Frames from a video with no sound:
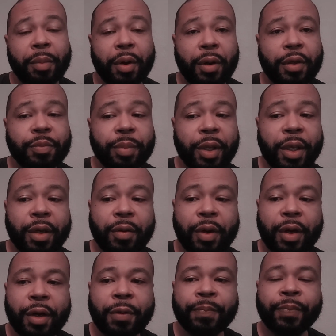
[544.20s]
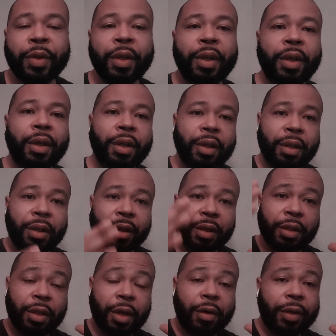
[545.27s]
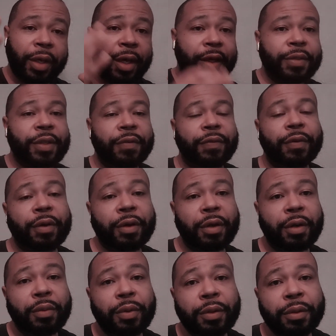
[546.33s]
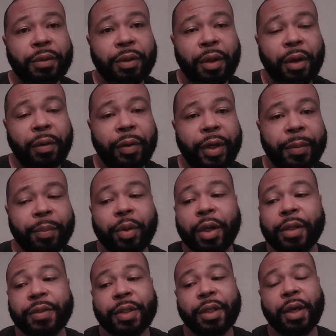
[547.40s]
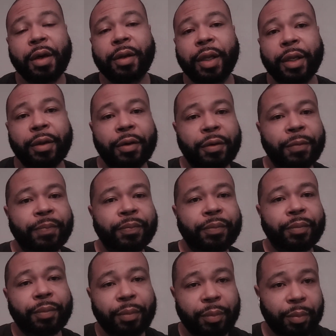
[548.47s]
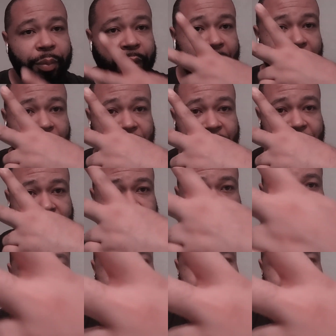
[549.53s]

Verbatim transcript: Mars Playground. Y'all guys have a good one. All right, probably see y'all later on. Peace.